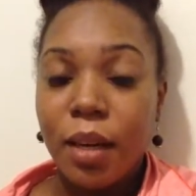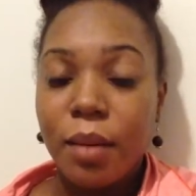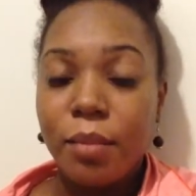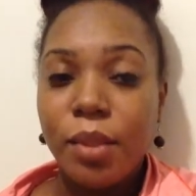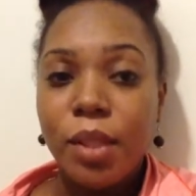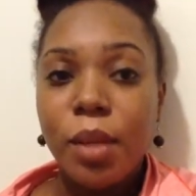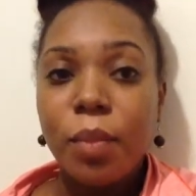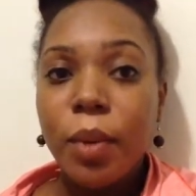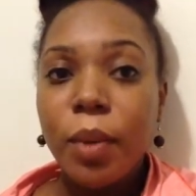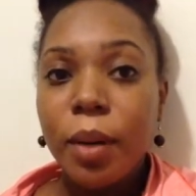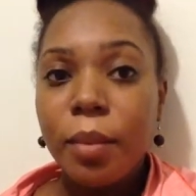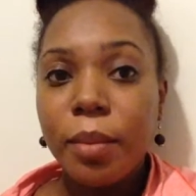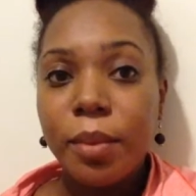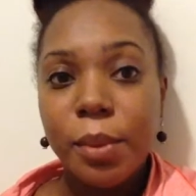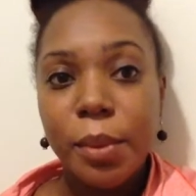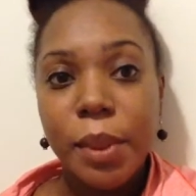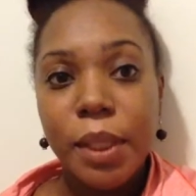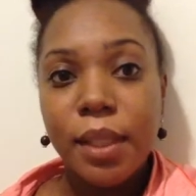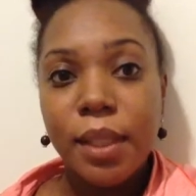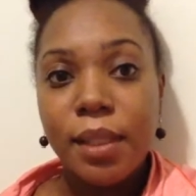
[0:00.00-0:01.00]
somewhere
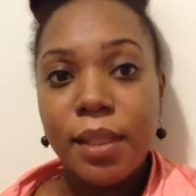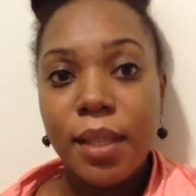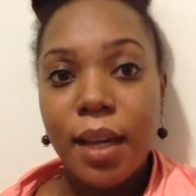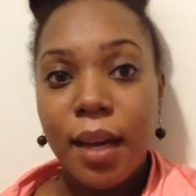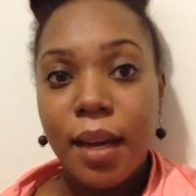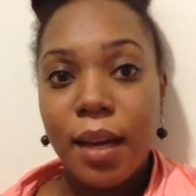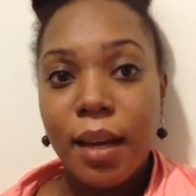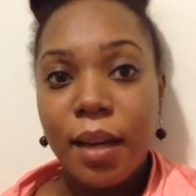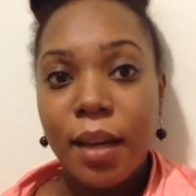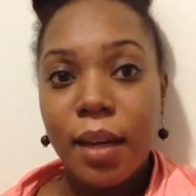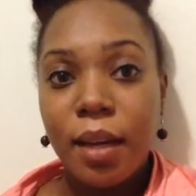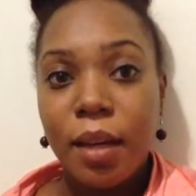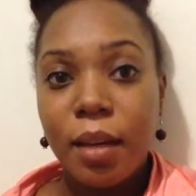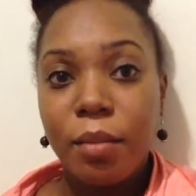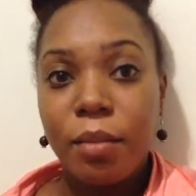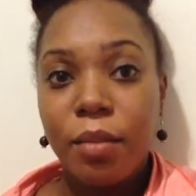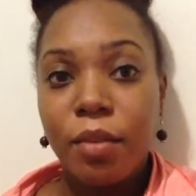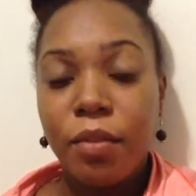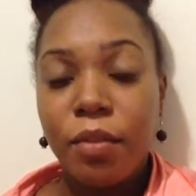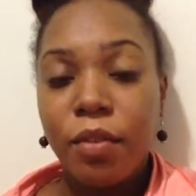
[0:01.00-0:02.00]
between the
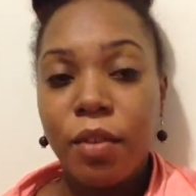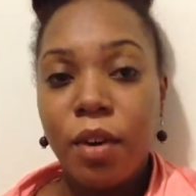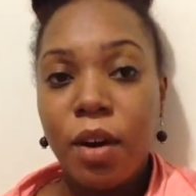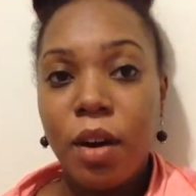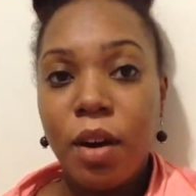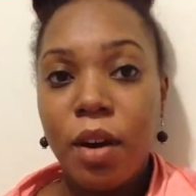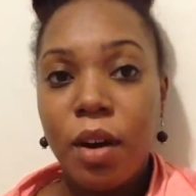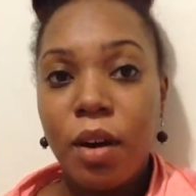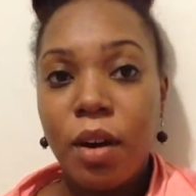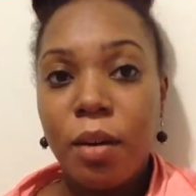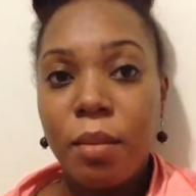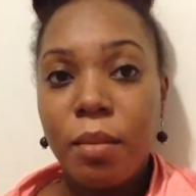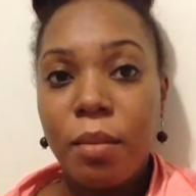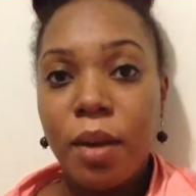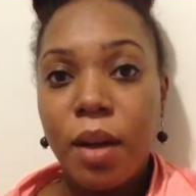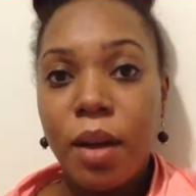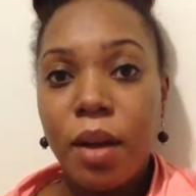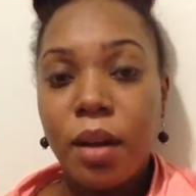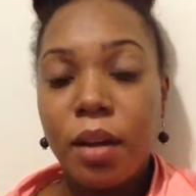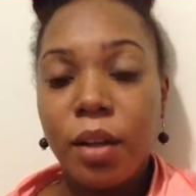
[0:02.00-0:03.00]
time from
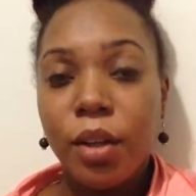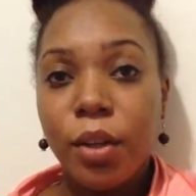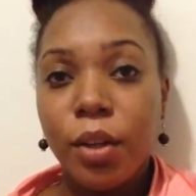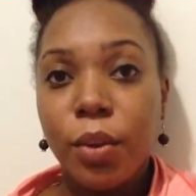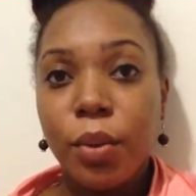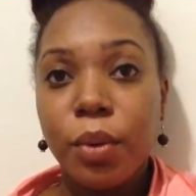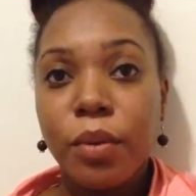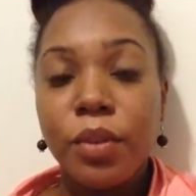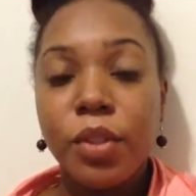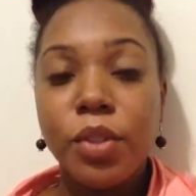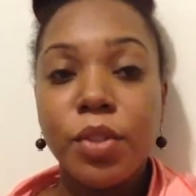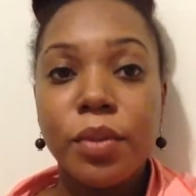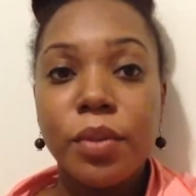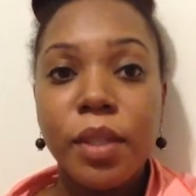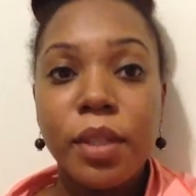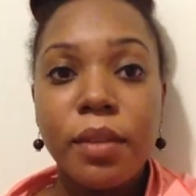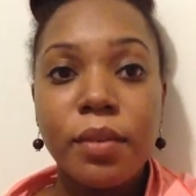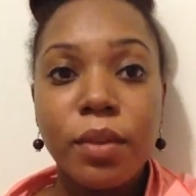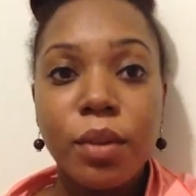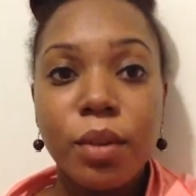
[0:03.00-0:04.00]
your
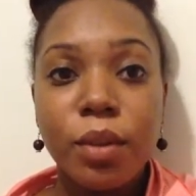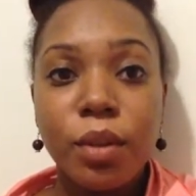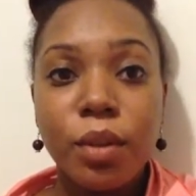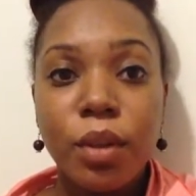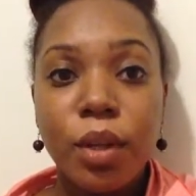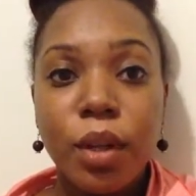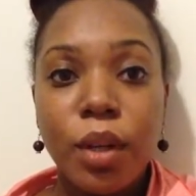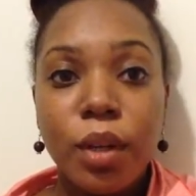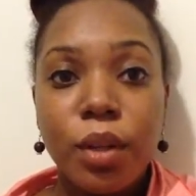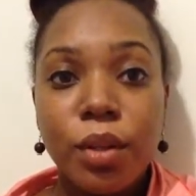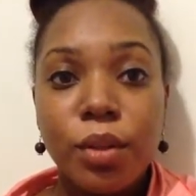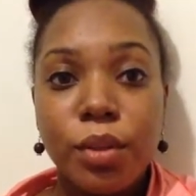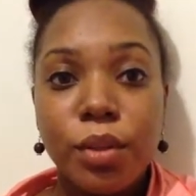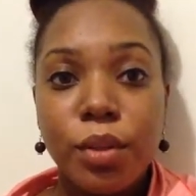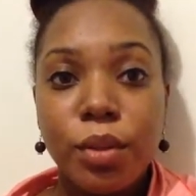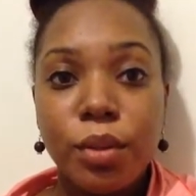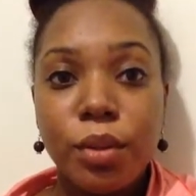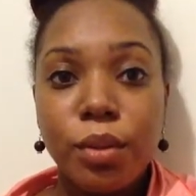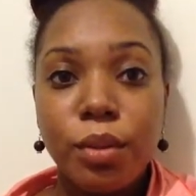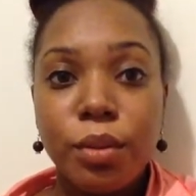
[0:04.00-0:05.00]
retrieval
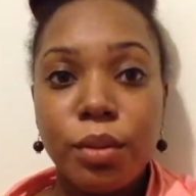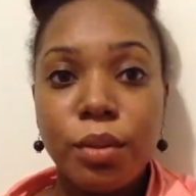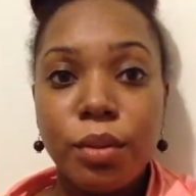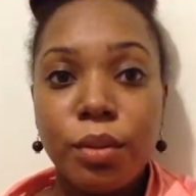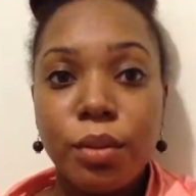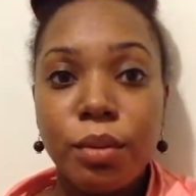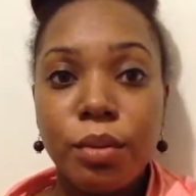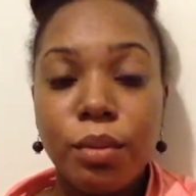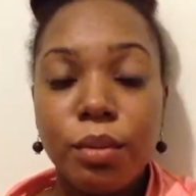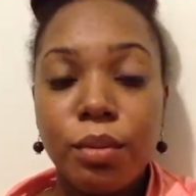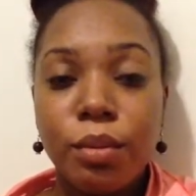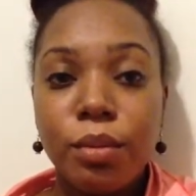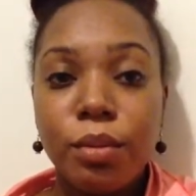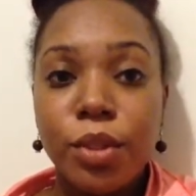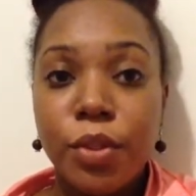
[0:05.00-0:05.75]
to